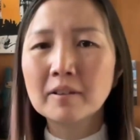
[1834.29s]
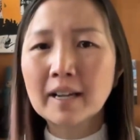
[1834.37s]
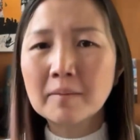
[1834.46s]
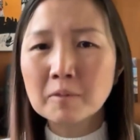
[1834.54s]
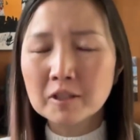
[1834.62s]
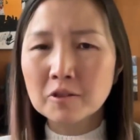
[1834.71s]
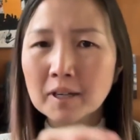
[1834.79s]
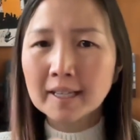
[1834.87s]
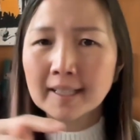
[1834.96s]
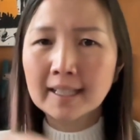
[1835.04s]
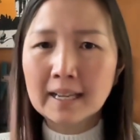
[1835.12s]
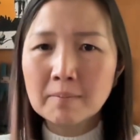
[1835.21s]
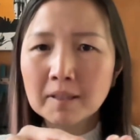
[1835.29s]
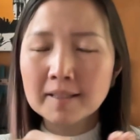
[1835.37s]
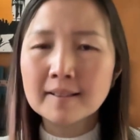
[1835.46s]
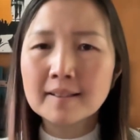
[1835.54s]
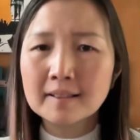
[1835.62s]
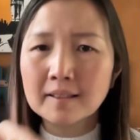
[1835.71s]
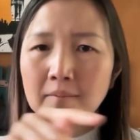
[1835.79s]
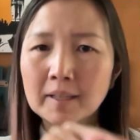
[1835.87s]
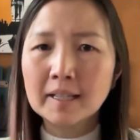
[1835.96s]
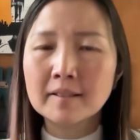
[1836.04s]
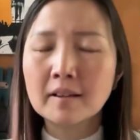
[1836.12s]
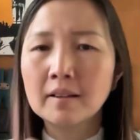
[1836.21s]
I'm just trying to game the system
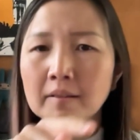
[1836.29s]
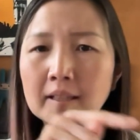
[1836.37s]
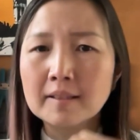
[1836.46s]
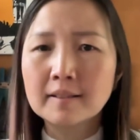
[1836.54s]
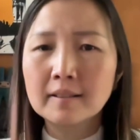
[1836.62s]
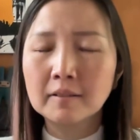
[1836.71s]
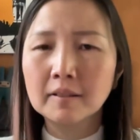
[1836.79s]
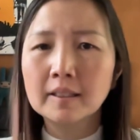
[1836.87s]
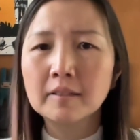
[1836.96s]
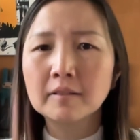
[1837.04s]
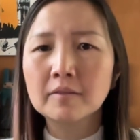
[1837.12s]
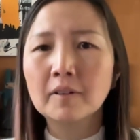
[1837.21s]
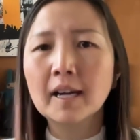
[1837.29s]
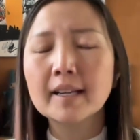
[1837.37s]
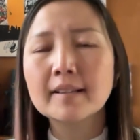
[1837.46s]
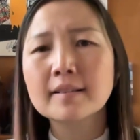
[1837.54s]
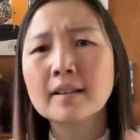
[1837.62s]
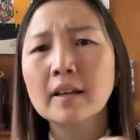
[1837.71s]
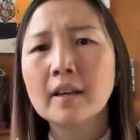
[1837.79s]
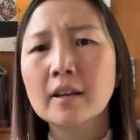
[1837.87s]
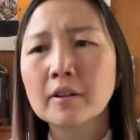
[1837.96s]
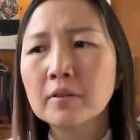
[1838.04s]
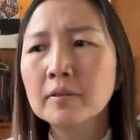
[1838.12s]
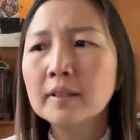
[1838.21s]
that's on this little device.
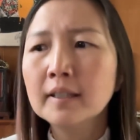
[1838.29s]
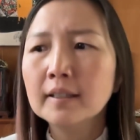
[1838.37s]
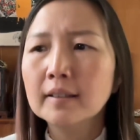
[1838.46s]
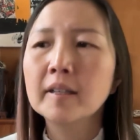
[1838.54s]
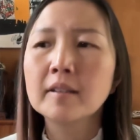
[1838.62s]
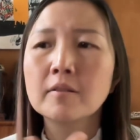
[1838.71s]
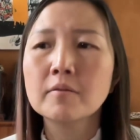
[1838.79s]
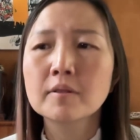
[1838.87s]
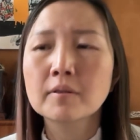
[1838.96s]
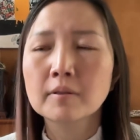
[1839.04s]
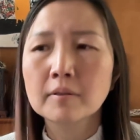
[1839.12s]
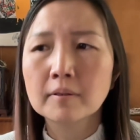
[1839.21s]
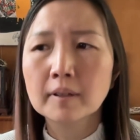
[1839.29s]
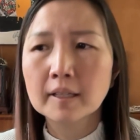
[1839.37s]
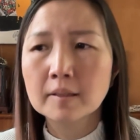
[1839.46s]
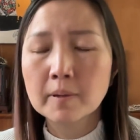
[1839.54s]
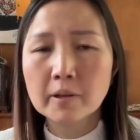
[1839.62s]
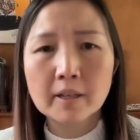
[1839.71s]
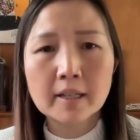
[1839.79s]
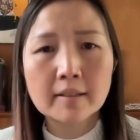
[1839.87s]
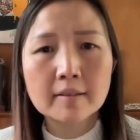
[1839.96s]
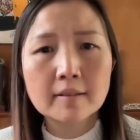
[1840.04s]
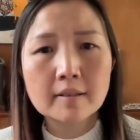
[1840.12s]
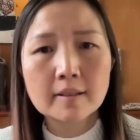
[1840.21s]
Could the user experience
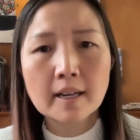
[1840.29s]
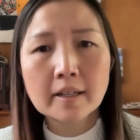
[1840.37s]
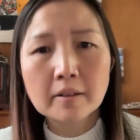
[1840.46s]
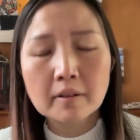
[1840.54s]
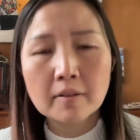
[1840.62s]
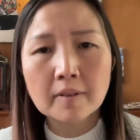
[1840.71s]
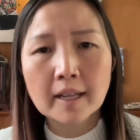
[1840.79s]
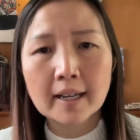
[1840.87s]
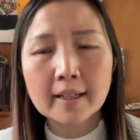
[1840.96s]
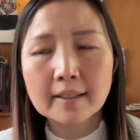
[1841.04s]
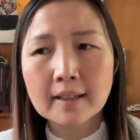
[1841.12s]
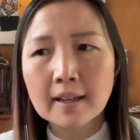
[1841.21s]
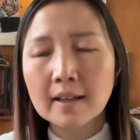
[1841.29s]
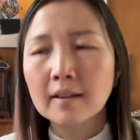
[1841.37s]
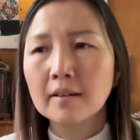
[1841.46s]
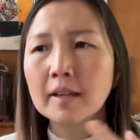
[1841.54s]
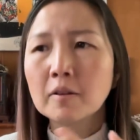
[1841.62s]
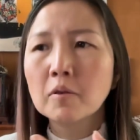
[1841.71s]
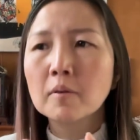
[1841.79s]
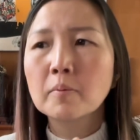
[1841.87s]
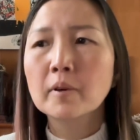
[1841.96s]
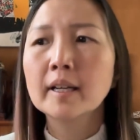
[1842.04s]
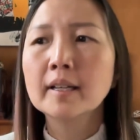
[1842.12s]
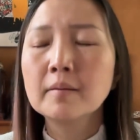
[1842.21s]
designer of that
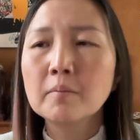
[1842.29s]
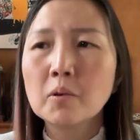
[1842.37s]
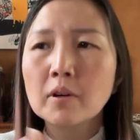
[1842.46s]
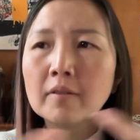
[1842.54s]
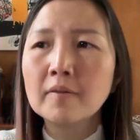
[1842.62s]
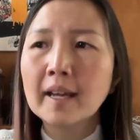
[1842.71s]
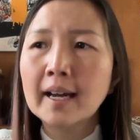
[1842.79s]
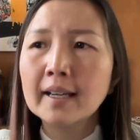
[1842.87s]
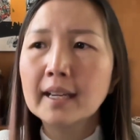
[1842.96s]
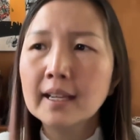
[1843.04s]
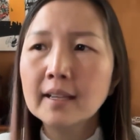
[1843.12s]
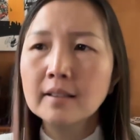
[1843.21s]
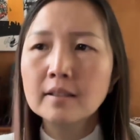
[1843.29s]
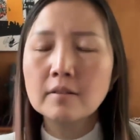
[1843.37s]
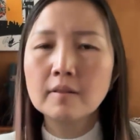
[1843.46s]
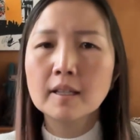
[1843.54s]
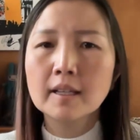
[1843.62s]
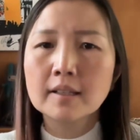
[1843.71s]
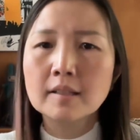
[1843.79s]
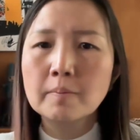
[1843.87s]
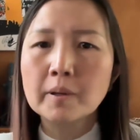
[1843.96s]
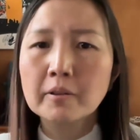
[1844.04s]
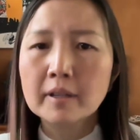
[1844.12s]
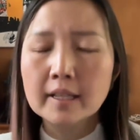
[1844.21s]
incorporated more of that into the
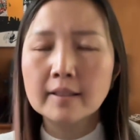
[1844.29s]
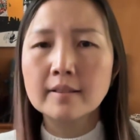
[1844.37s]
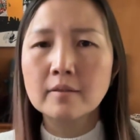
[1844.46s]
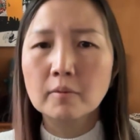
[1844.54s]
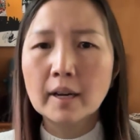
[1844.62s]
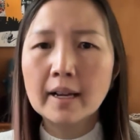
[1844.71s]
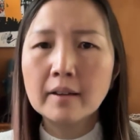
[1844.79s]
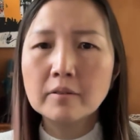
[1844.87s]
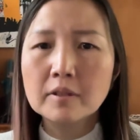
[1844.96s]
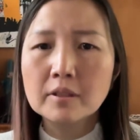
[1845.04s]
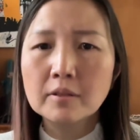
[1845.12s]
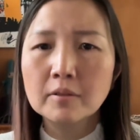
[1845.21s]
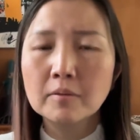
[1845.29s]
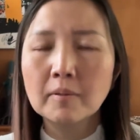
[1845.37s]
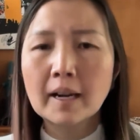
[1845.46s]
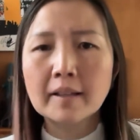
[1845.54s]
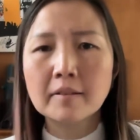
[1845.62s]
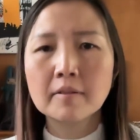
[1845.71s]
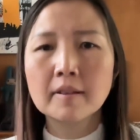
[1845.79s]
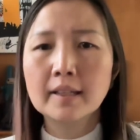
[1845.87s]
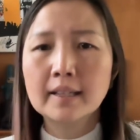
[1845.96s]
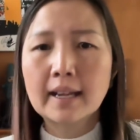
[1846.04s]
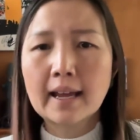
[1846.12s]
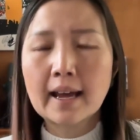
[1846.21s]
experience around you rather than
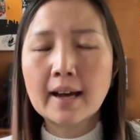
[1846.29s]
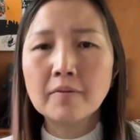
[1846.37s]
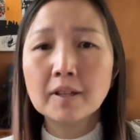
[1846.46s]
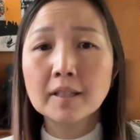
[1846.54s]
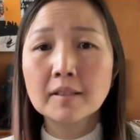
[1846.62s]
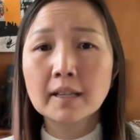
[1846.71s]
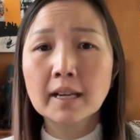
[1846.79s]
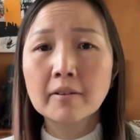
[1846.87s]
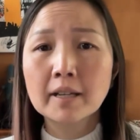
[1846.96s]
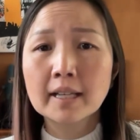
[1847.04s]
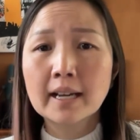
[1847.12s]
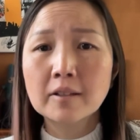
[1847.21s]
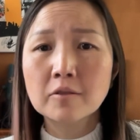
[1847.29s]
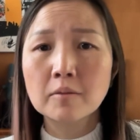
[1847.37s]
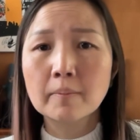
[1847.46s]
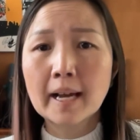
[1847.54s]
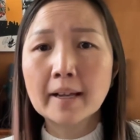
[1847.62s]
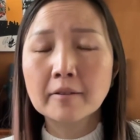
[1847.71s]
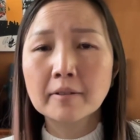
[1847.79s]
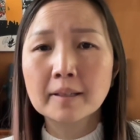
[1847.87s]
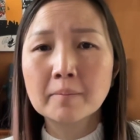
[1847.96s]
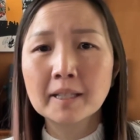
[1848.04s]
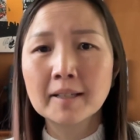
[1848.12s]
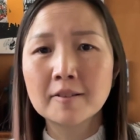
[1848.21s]
having to carry an extra battery
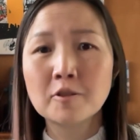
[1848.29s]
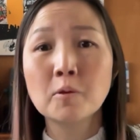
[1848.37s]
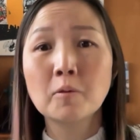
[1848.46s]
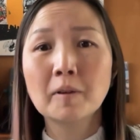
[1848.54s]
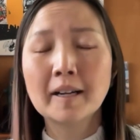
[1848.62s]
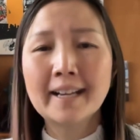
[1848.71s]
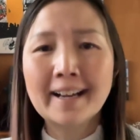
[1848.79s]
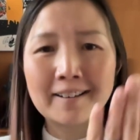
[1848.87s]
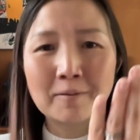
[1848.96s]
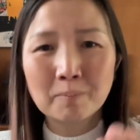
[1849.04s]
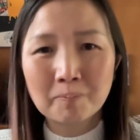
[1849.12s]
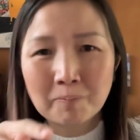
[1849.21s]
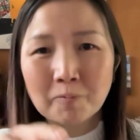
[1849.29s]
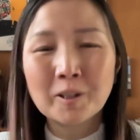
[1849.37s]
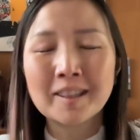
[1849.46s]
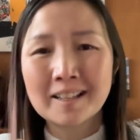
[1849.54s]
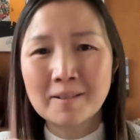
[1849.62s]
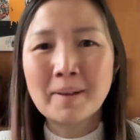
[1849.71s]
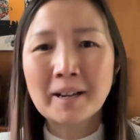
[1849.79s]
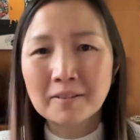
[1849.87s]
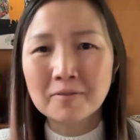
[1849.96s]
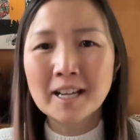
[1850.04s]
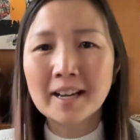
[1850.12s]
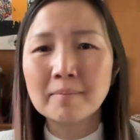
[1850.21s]
because you will run out with the amount of
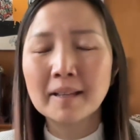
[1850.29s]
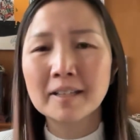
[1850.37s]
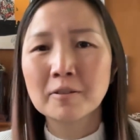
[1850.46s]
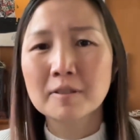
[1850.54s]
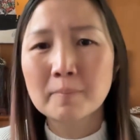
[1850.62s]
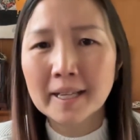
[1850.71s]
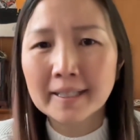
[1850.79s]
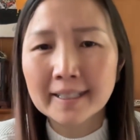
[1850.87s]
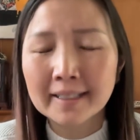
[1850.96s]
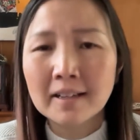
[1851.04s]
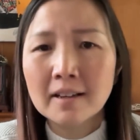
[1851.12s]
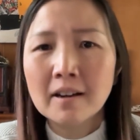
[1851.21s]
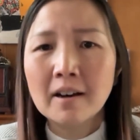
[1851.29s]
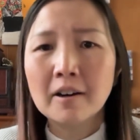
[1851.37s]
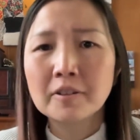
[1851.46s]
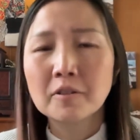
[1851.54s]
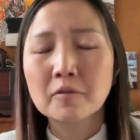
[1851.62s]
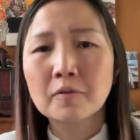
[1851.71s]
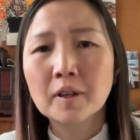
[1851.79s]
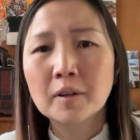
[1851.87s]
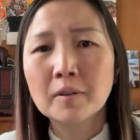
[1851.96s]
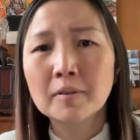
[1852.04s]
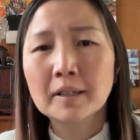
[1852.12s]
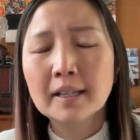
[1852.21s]
time that you're spending on your phone
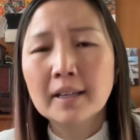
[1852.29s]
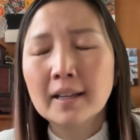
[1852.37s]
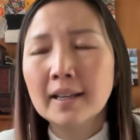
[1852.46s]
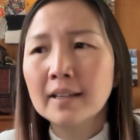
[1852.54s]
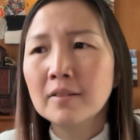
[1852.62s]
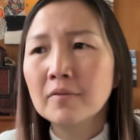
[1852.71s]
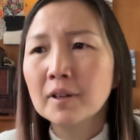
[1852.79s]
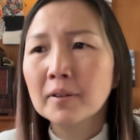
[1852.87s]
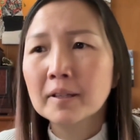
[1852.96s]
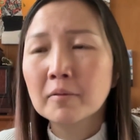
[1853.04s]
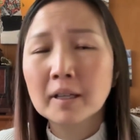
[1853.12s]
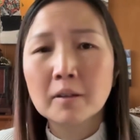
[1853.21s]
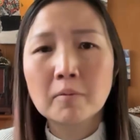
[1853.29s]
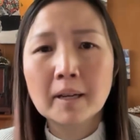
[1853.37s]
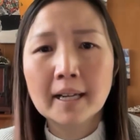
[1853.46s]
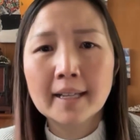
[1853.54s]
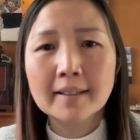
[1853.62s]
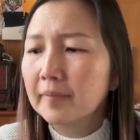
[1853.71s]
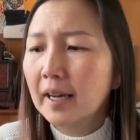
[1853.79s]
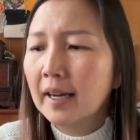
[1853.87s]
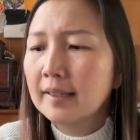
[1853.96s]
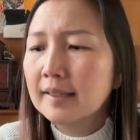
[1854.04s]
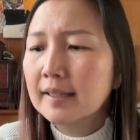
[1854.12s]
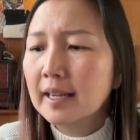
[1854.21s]
in a very quick way?
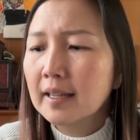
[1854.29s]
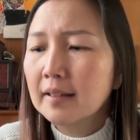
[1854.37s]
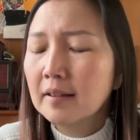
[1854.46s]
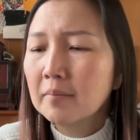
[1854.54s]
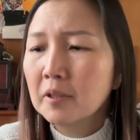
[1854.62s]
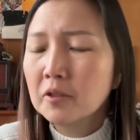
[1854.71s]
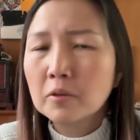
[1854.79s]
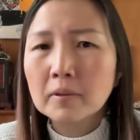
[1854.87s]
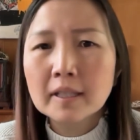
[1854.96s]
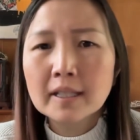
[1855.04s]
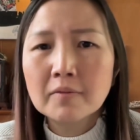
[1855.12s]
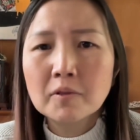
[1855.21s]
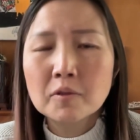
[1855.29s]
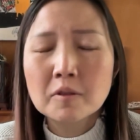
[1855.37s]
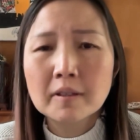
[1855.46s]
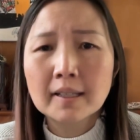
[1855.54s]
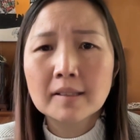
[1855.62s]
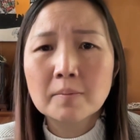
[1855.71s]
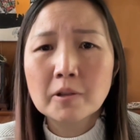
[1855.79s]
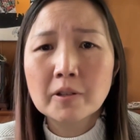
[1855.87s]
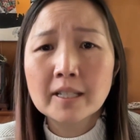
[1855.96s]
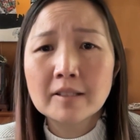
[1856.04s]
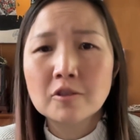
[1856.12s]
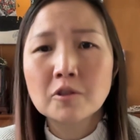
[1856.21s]
I'd say the majority of your
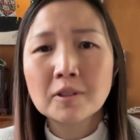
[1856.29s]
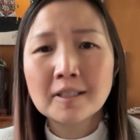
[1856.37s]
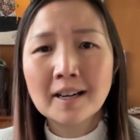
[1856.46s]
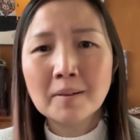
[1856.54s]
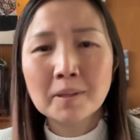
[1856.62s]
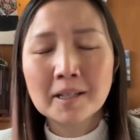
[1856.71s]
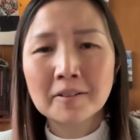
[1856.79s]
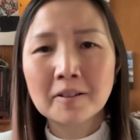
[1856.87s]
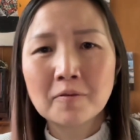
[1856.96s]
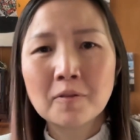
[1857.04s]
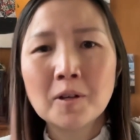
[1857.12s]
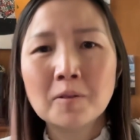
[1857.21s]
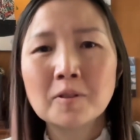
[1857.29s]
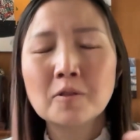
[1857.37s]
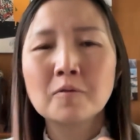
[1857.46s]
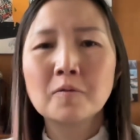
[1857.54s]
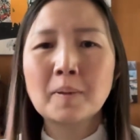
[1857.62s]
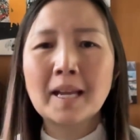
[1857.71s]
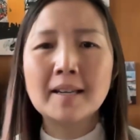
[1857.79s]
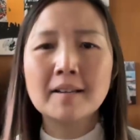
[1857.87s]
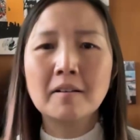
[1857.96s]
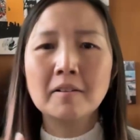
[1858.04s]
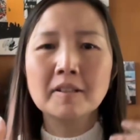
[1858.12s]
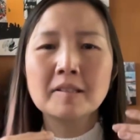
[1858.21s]
experience should not be on the phone. You've paid
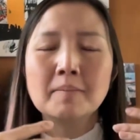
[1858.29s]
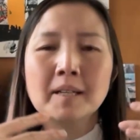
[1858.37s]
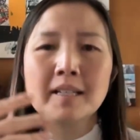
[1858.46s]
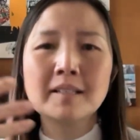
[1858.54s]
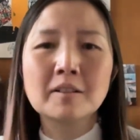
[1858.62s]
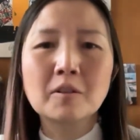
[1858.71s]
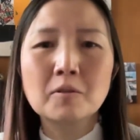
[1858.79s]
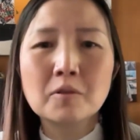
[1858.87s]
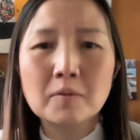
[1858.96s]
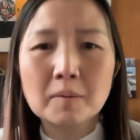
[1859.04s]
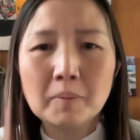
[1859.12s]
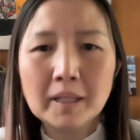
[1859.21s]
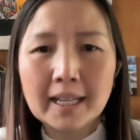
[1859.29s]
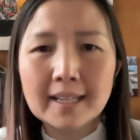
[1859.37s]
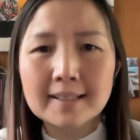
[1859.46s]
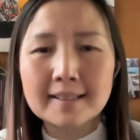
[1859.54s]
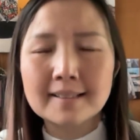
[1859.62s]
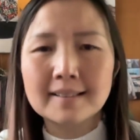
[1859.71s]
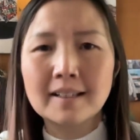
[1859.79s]
all this money to go to a place.